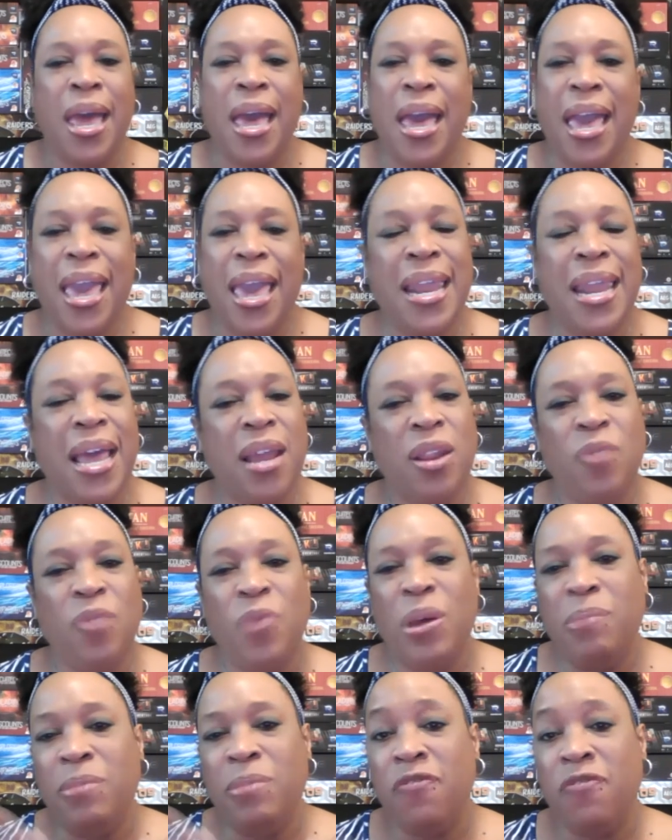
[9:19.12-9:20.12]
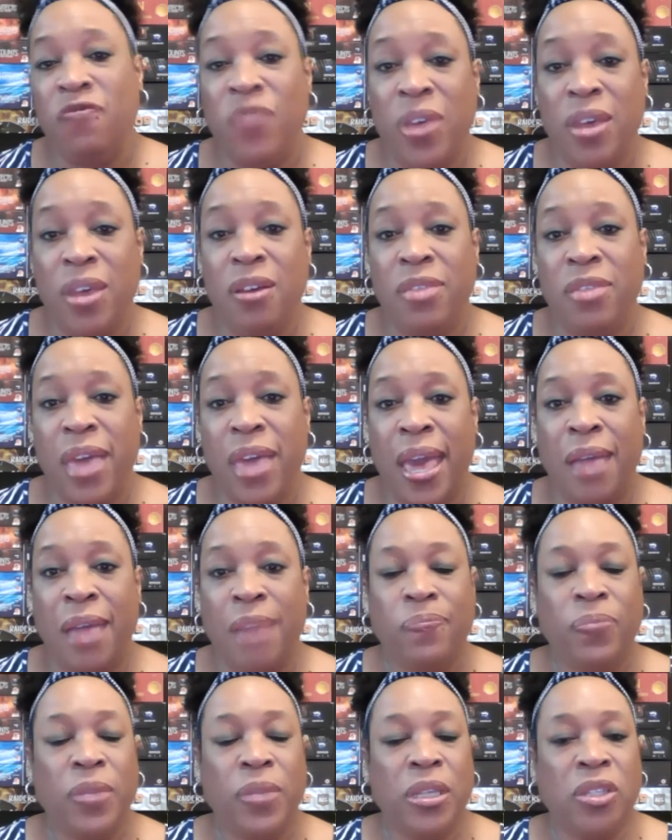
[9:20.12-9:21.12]
And I didn't want him to feel that.
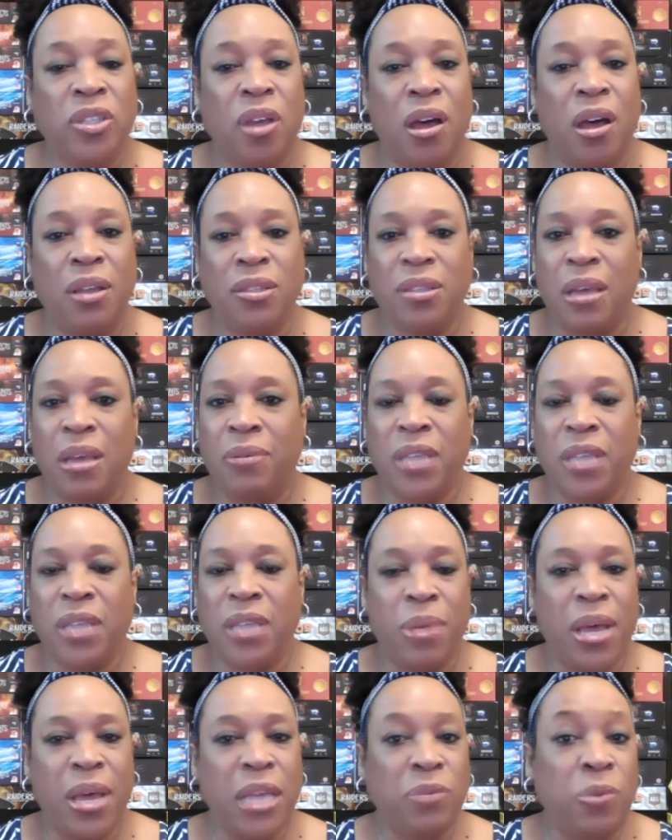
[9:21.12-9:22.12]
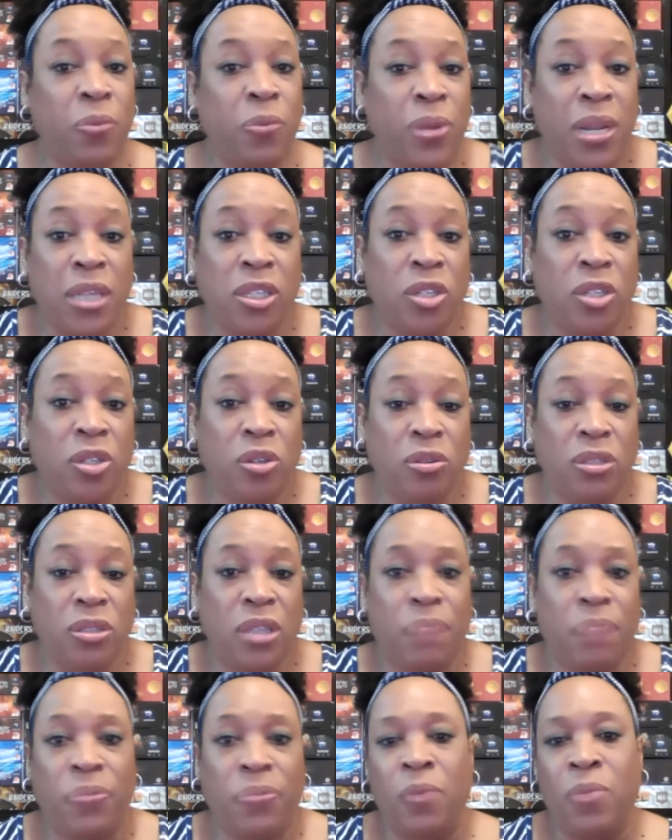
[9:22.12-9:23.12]
So I was telling my husband, we need to do
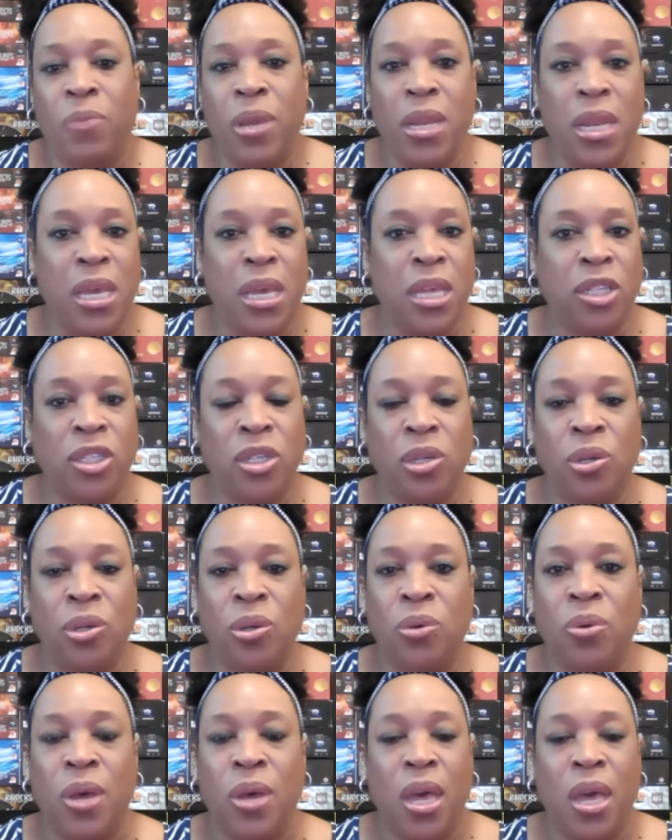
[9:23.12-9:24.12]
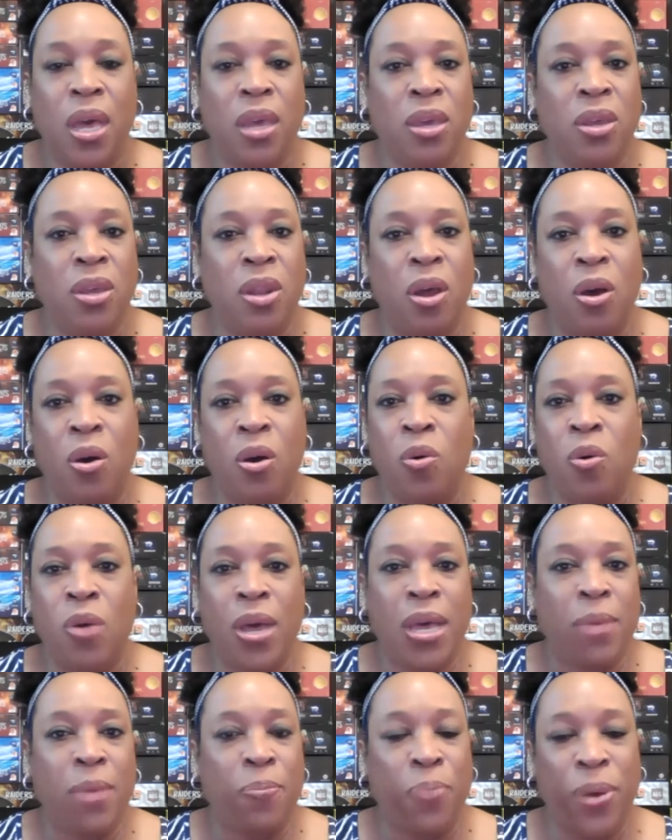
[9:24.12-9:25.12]
something. We need to,
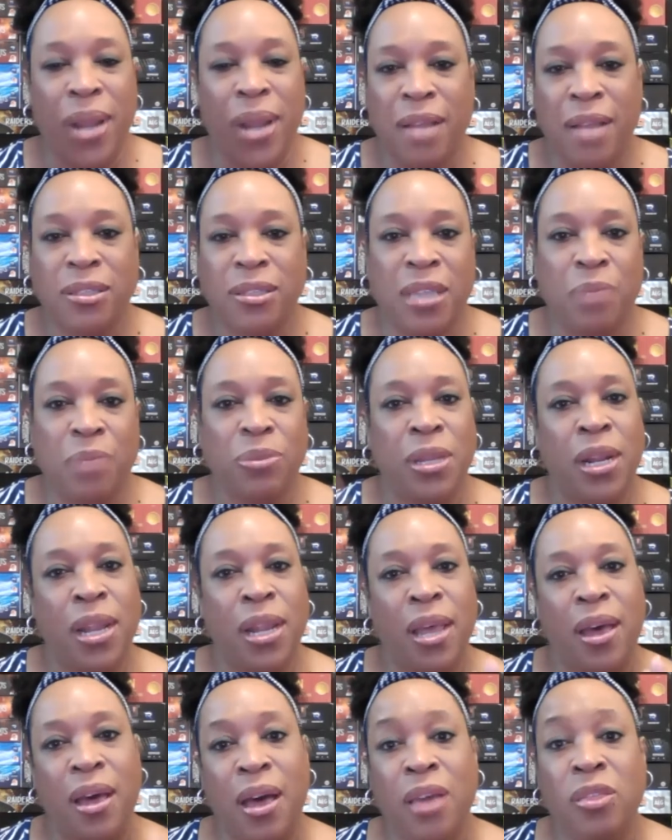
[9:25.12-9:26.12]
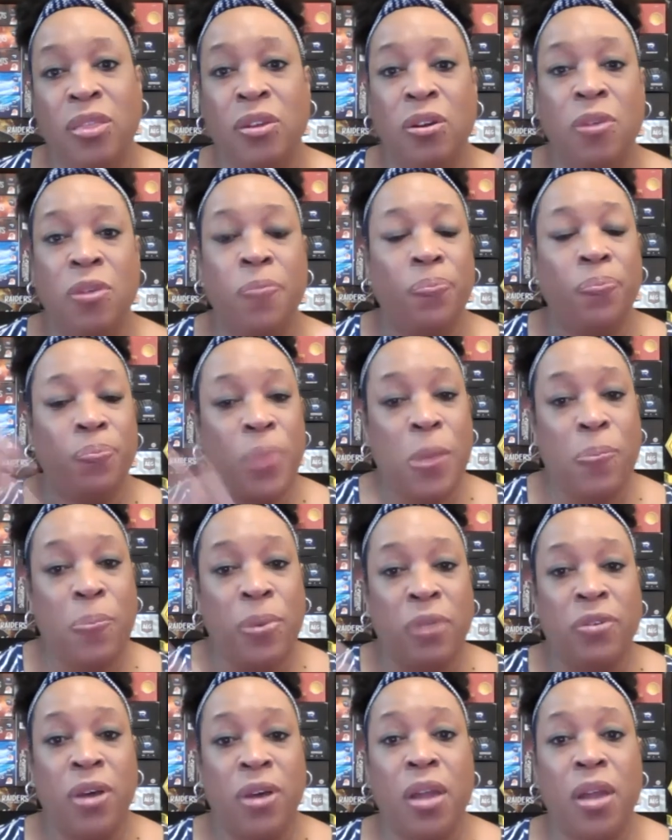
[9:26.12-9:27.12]
put out something to let other people of
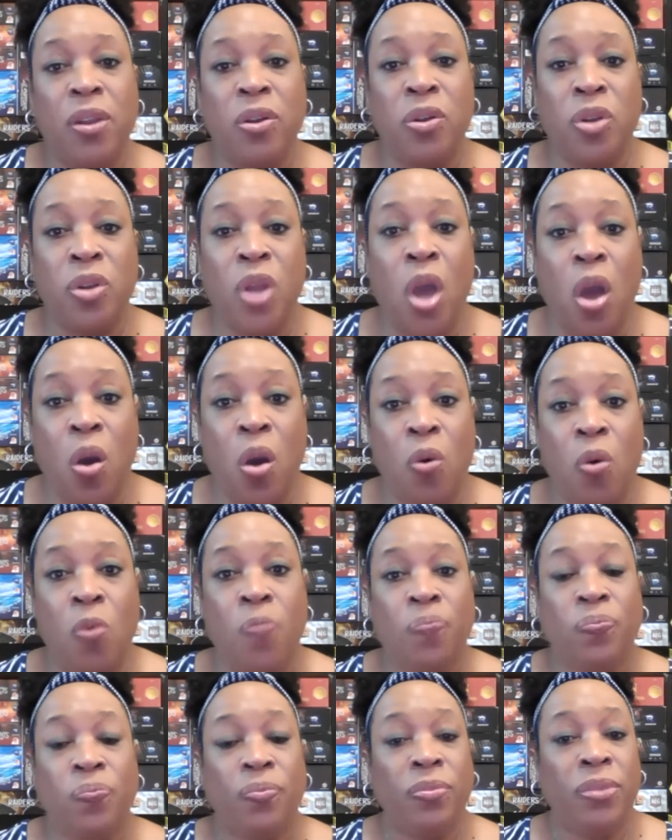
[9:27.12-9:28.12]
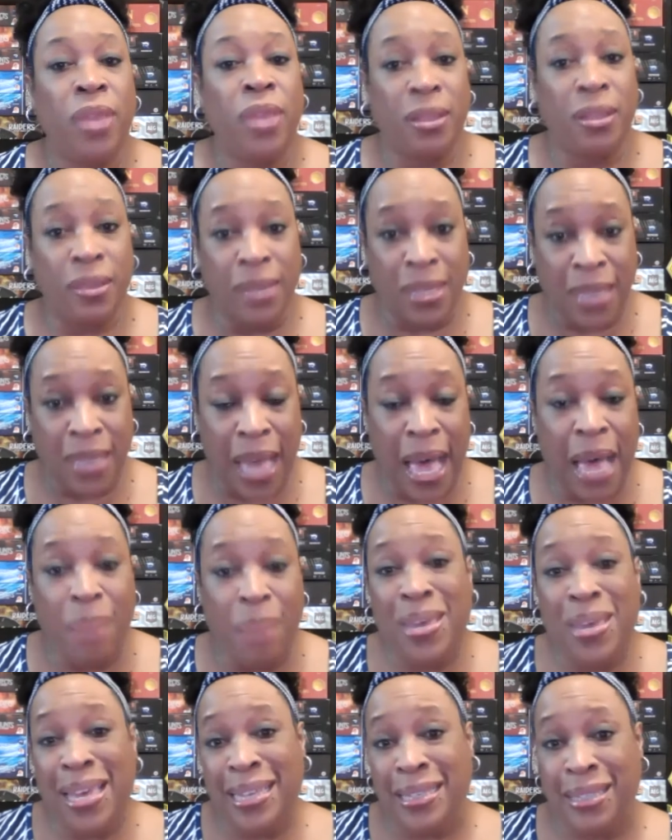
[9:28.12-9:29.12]
color know that this hobby
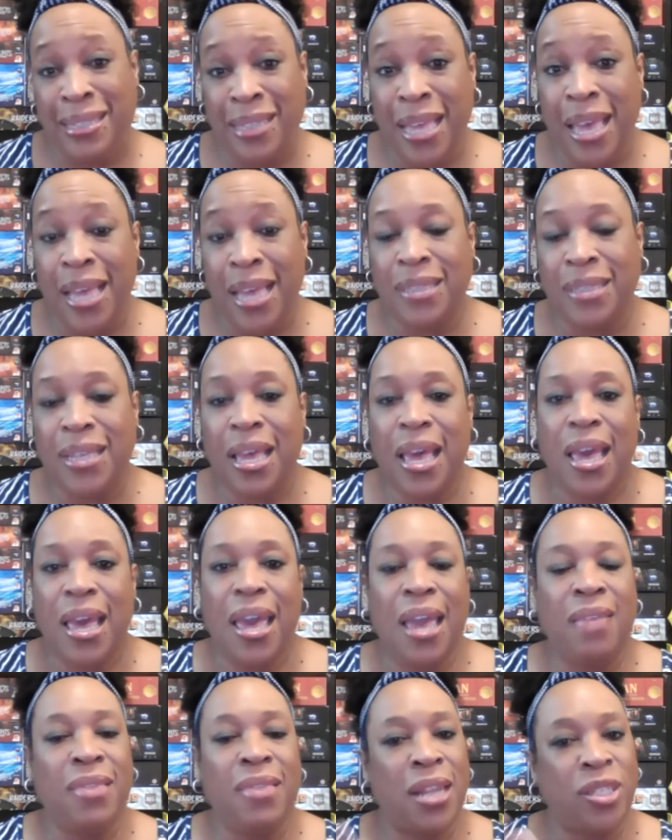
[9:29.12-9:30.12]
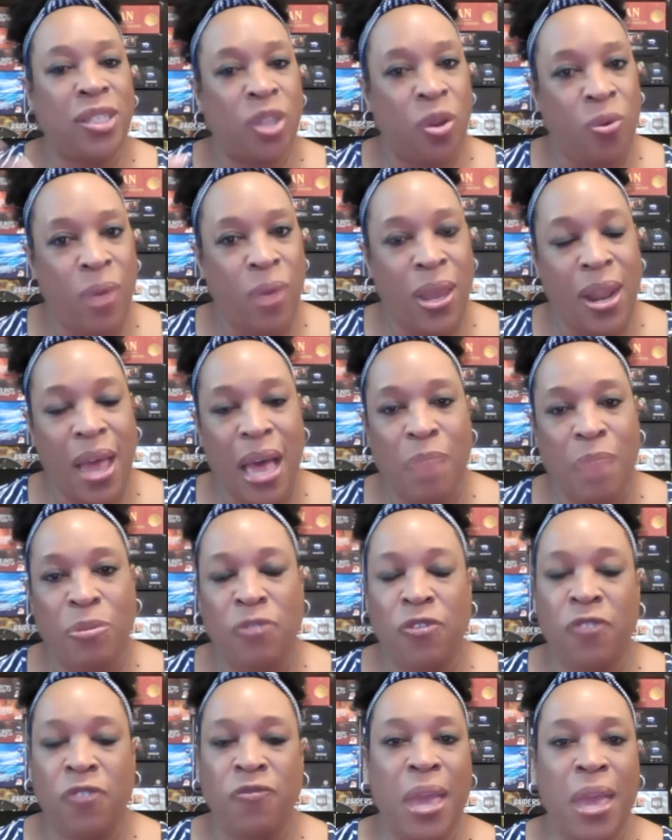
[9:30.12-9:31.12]
exists and that it's a great hobby for
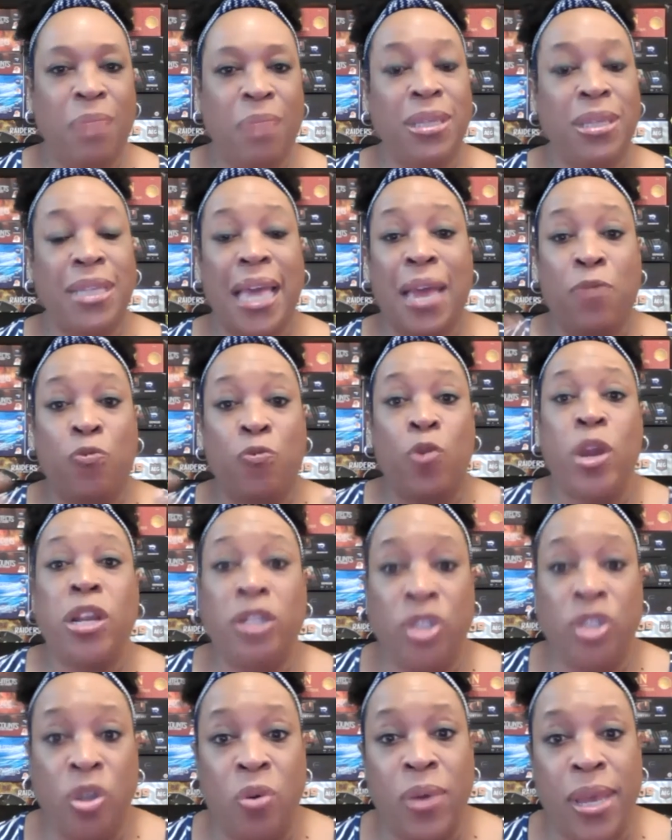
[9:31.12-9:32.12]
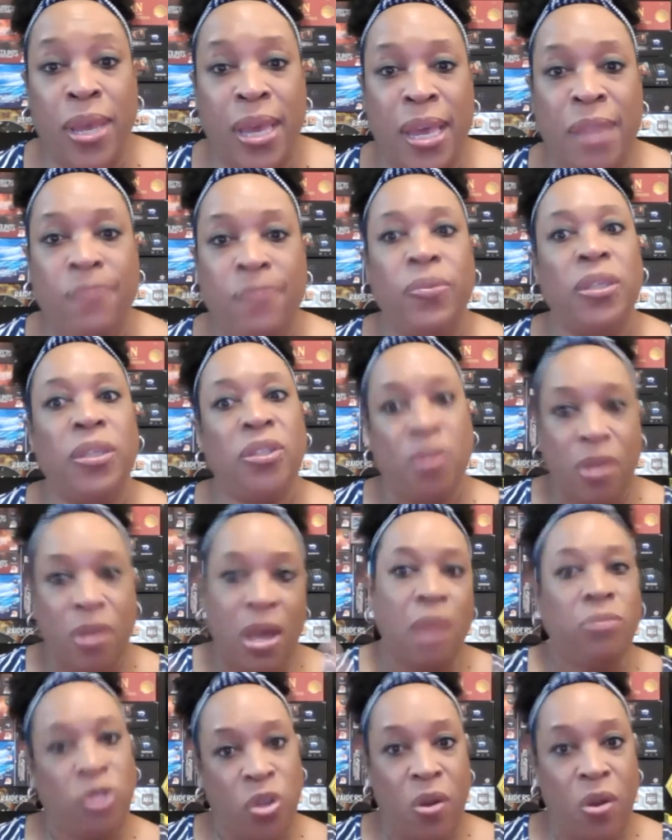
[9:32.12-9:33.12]
families and we're doing it. So come
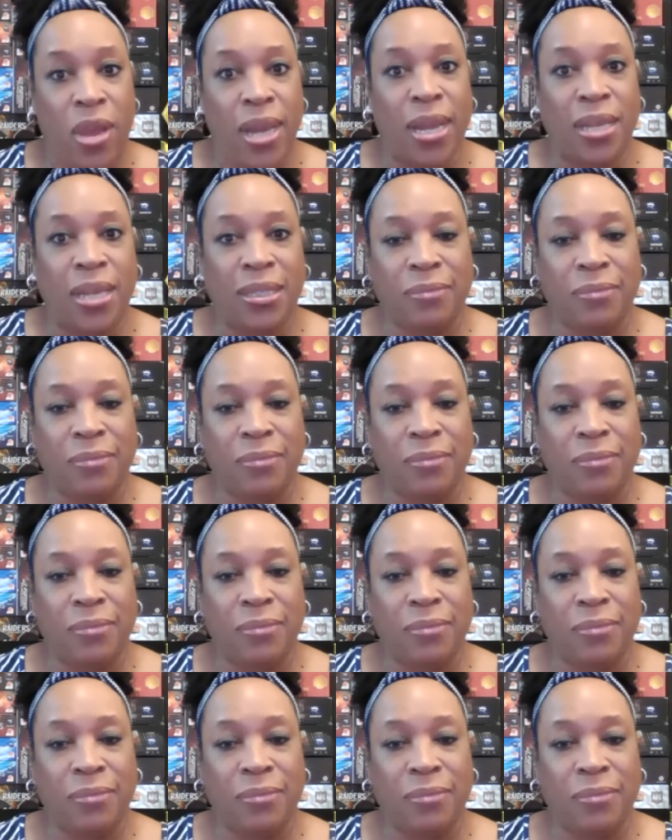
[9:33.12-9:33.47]
join us.